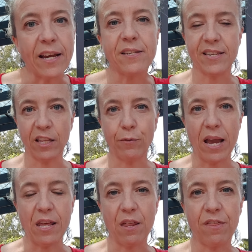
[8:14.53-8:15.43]

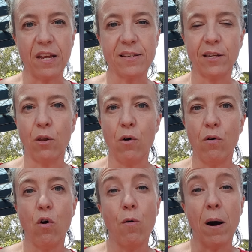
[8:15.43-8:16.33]
accelerating things
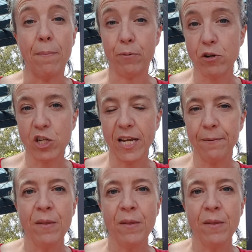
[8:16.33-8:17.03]
along or by pushing.